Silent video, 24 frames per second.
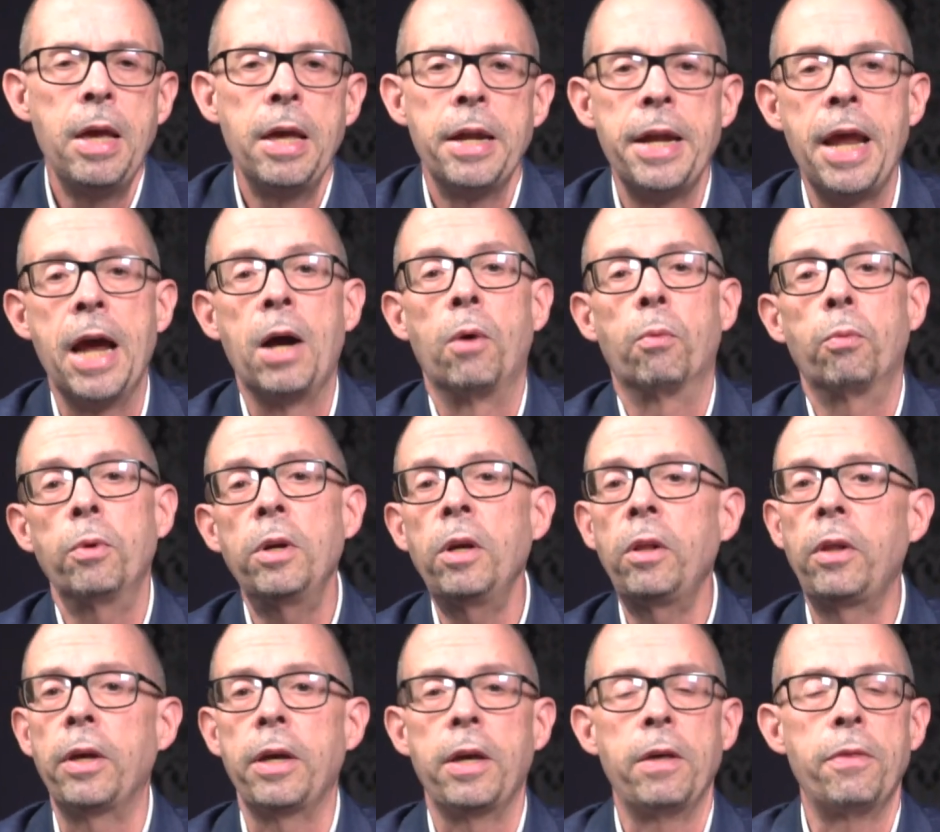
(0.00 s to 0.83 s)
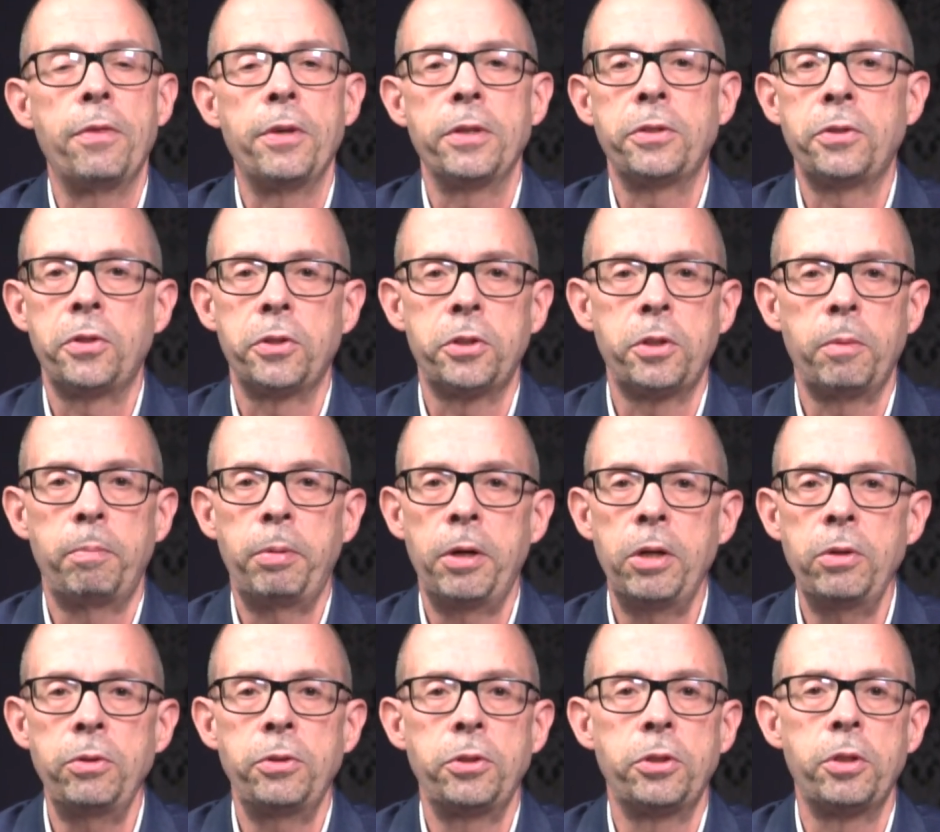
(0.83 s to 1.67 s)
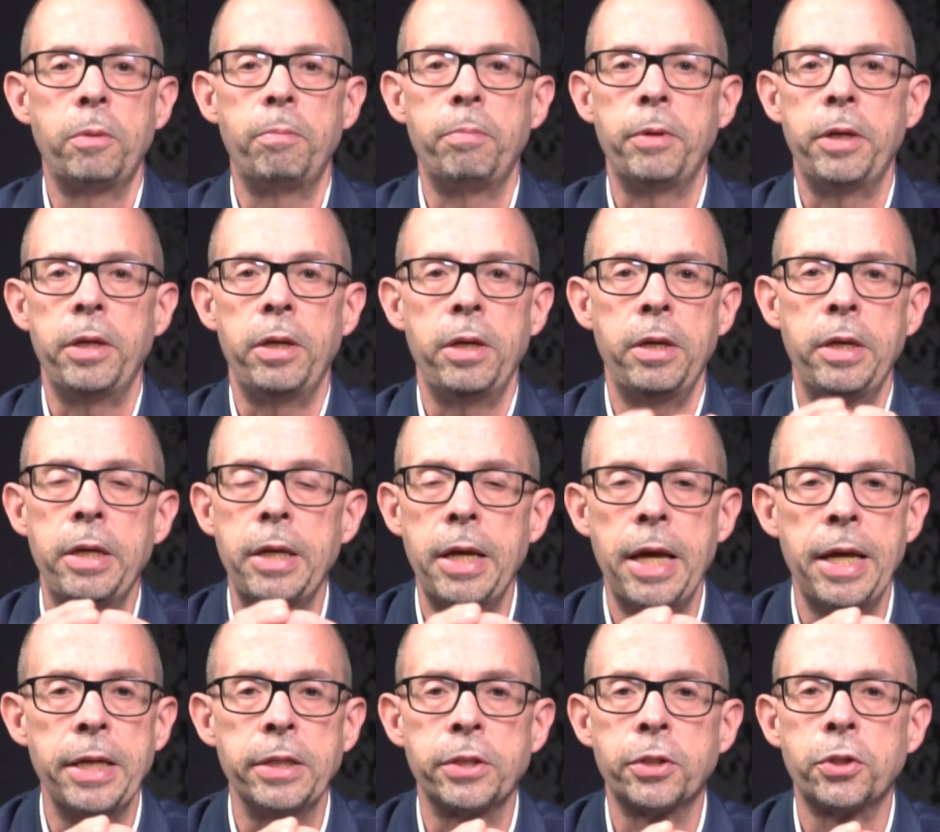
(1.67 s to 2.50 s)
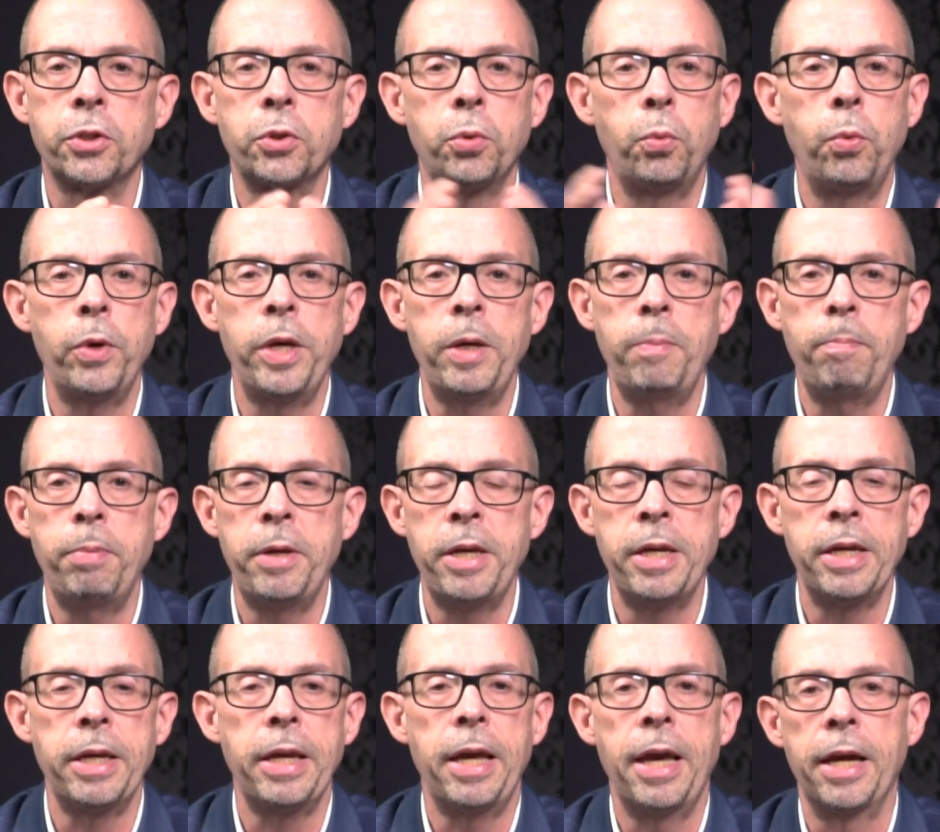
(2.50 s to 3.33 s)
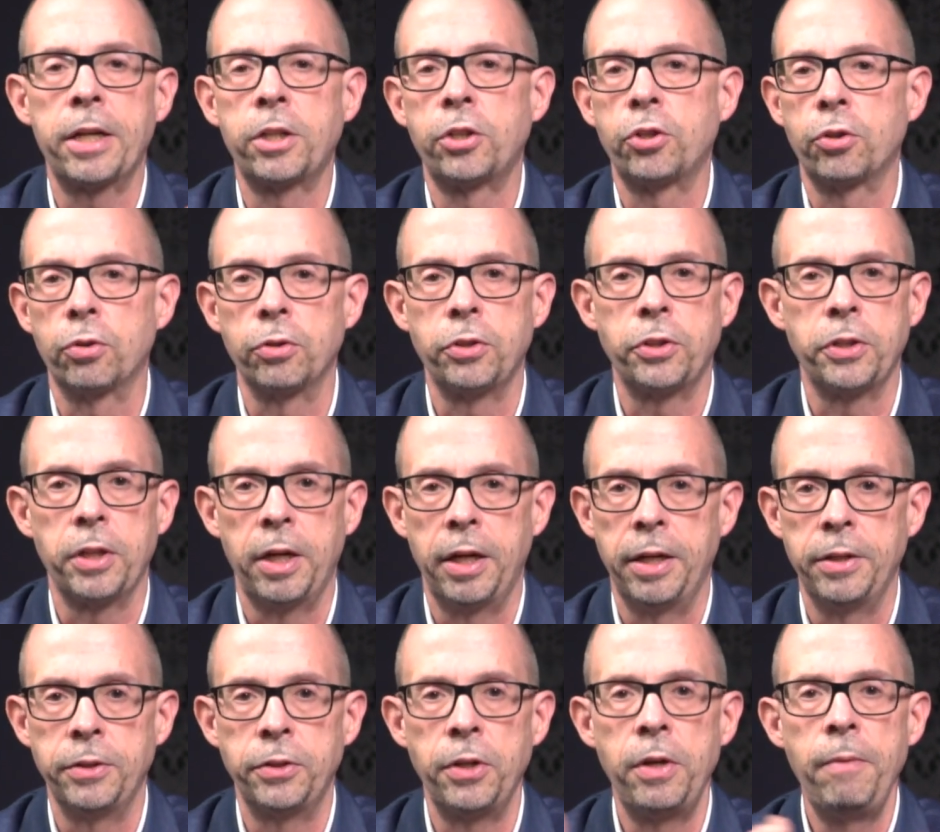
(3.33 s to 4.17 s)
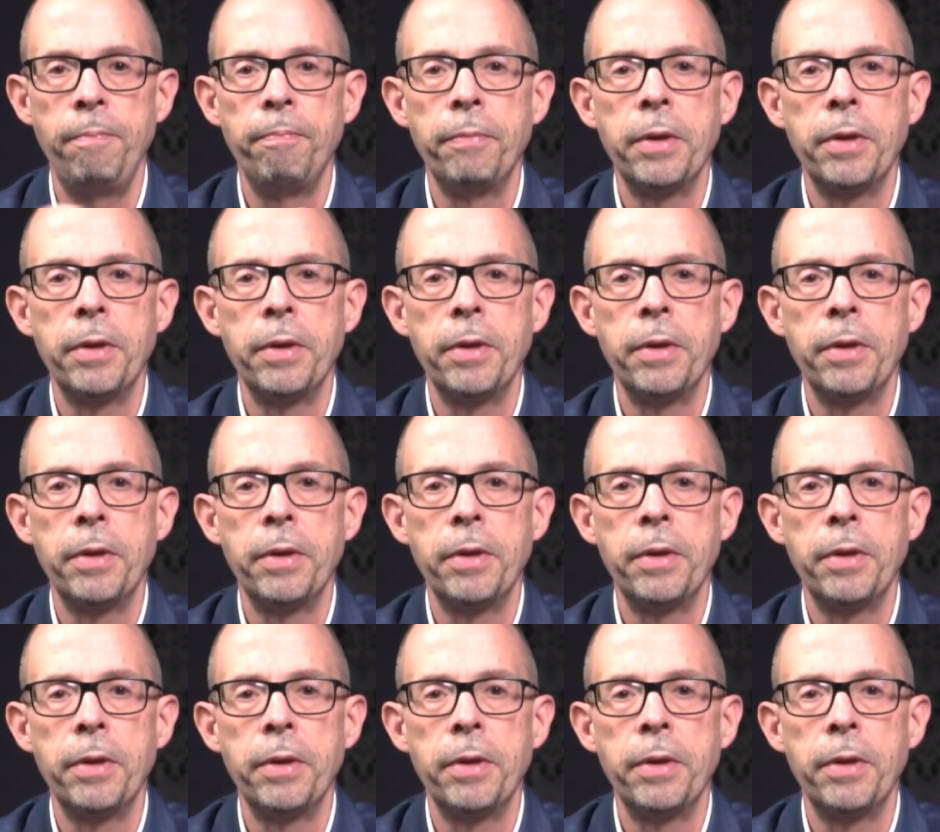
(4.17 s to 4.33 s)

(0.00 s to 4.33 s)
Now, really, this is supposed to be a sweeping exercise